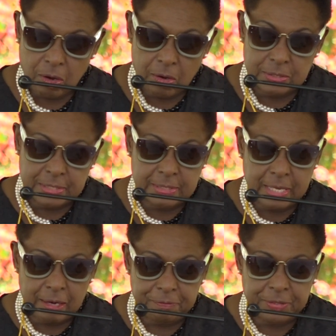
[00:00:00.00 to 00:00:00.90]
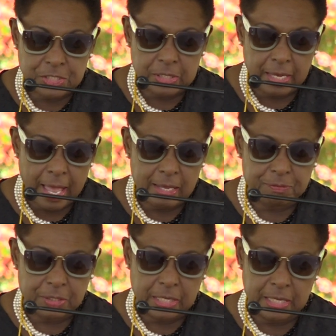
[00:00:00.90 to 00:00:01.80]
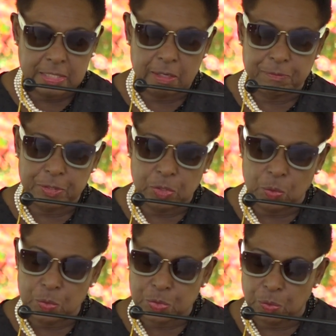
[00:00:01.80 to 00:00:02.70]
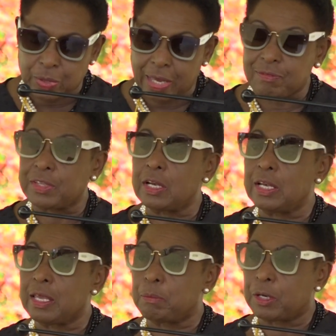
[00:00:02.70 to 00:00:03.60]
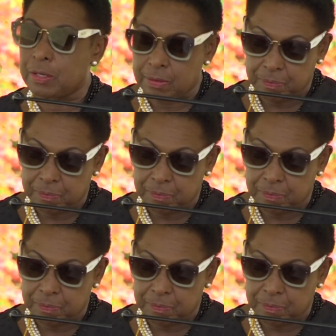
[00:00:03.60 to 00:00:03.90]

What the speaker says: unselfishly advocating for those who gave their labor